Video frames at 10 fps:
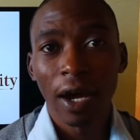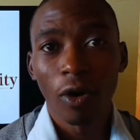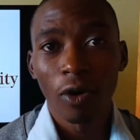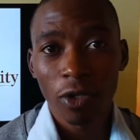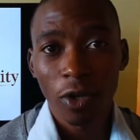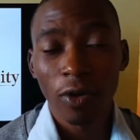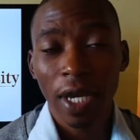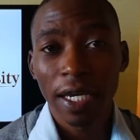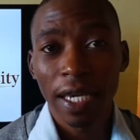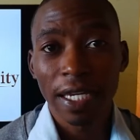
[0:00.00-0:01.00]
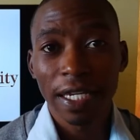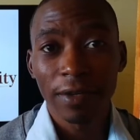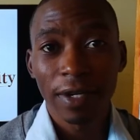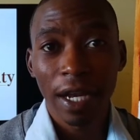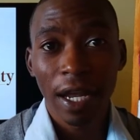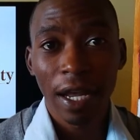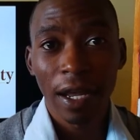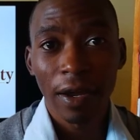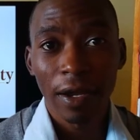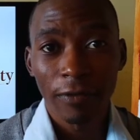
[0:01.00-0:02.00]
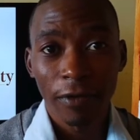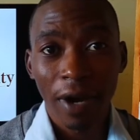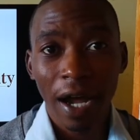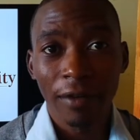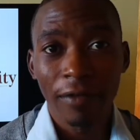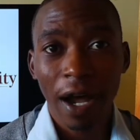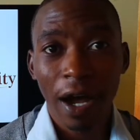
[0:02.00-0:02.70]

Also, you can get it if you have